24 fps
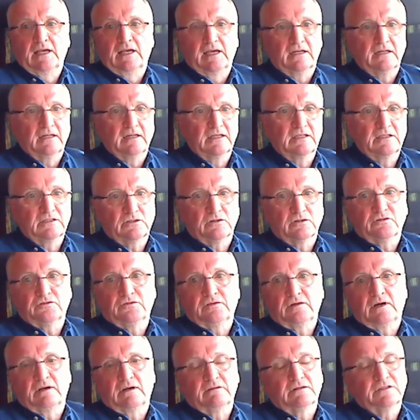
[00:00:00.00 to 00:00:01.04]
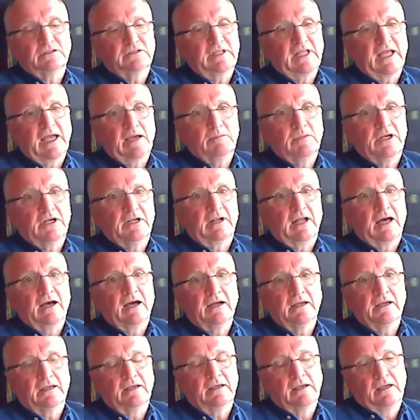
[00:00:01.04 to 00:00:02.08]
at least as far as Damon and
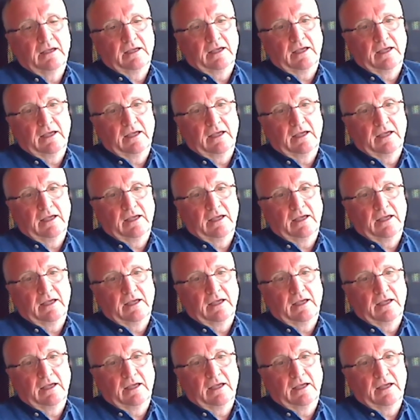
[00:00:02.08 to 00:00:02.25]
I